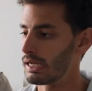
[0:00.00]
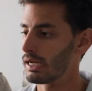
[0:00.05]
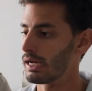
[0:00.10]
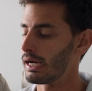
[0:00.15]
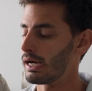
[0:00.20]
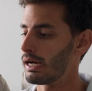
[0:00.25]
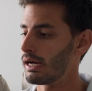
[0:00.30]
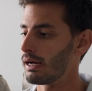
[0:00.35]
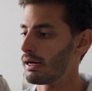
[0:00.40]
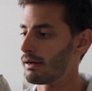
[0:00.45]

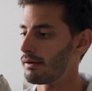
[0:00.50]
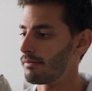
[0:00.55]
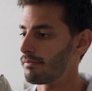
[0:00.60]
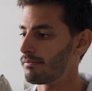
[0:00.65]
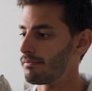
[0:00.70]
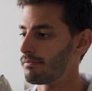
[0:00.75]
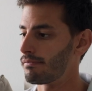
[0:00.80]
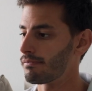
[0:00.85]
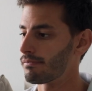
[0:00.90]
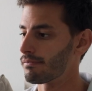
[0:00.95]
But
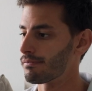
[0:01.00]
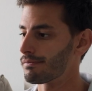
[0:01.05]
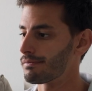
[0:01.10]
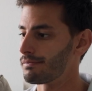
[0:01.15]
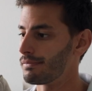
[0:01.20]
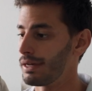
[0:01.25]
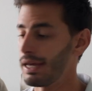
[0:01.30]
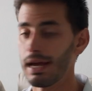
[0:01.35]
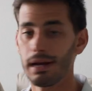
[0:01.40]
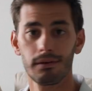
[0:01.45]

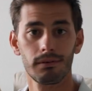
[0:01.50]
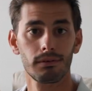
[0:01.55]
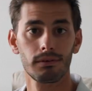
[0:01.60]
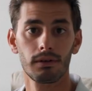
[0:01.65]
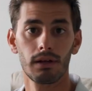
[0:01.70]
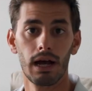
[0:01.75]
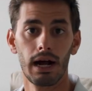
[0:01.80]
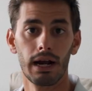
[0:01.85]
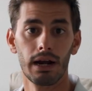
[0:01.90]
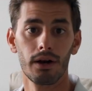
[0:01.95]
yeah,
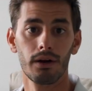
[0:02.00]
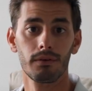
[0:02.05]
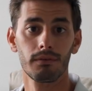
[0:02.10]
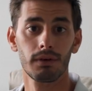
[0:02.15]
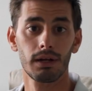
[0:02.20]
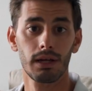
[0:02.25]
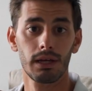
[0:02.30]
I don't know.